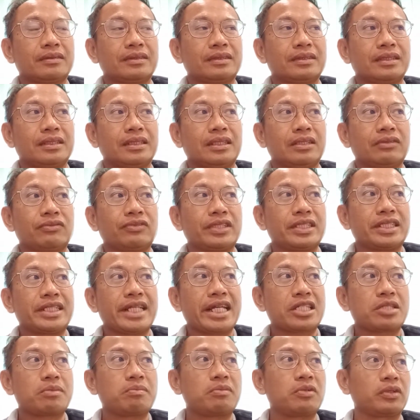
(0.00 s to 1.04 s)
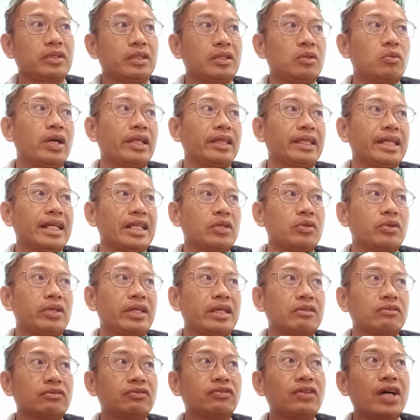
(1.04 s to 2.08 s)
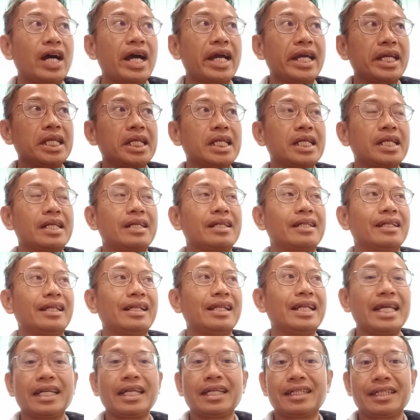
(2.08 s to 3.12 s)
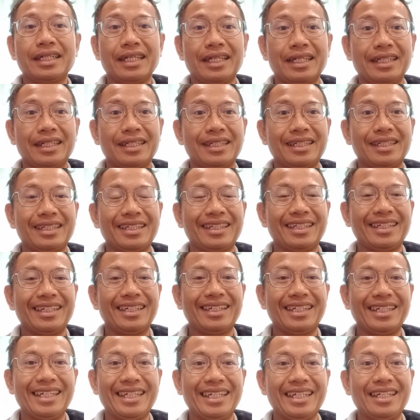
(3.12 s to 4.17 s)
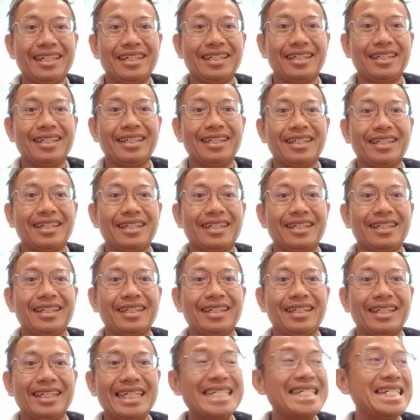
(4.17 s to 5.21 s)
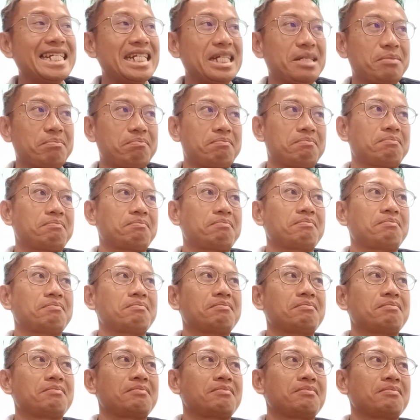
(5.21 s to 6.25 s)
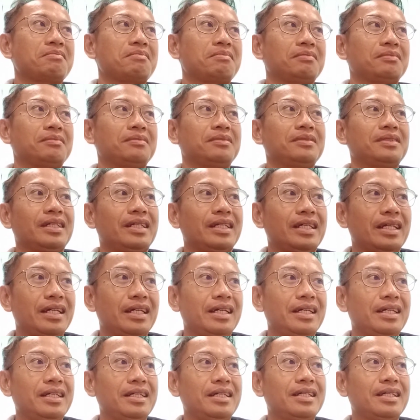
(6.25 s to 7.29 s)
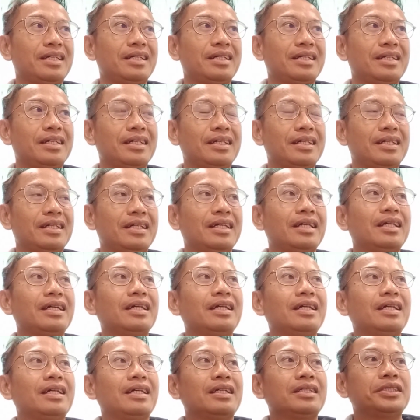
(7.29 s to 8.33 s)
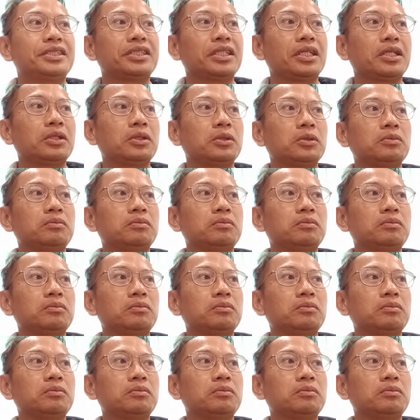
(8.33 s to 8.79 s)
The free textbook, the one that you can find the link in e-link. Okay, so